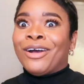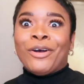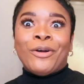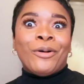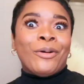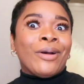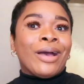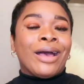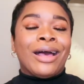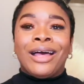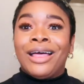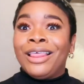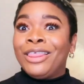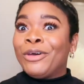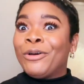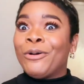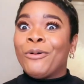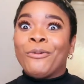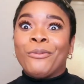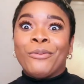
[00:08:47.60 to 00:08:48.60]
oh,
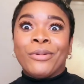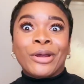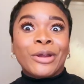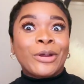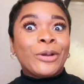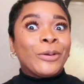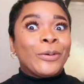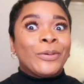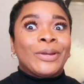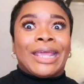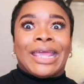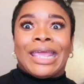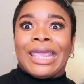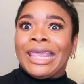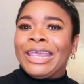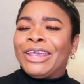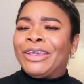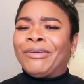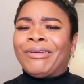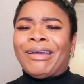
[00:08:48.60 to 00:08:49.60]
hello world,
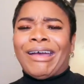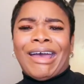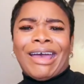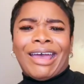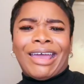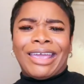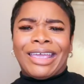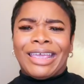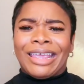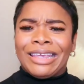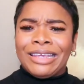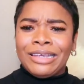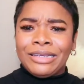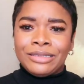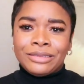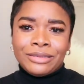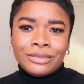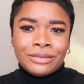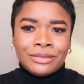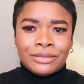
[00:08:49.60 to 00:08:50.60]
here I
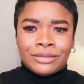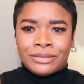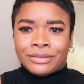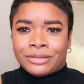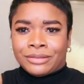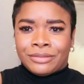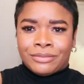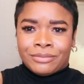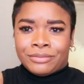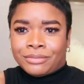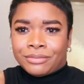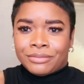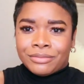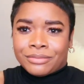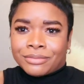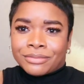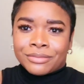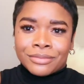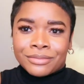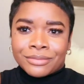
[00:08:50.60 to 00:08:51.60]

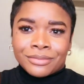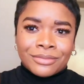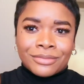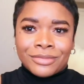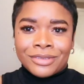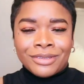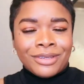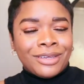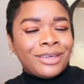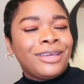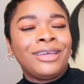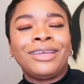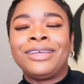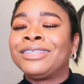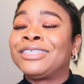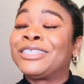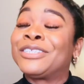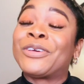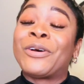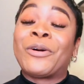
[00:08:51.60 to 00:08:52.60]
am.
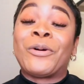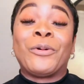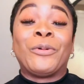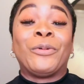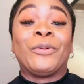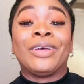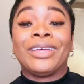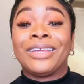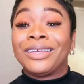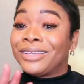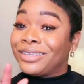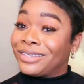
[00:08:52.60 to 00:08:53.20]
Okay, so